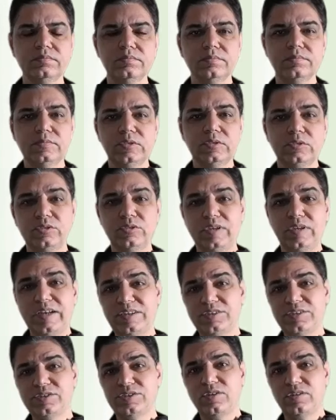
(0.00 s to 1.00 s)
So let's
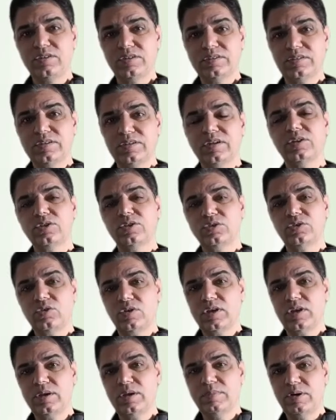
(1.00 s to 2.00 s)
start
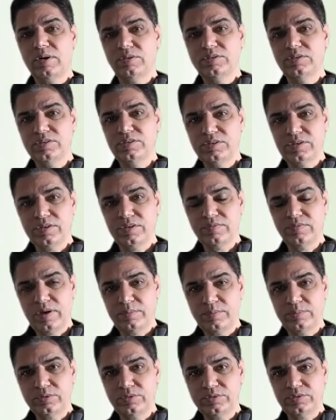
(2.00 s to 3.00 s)
talking about cystic
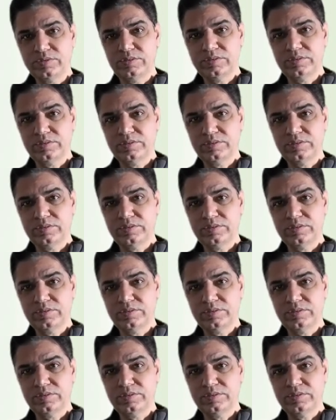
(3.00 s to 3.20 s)
fibrosis.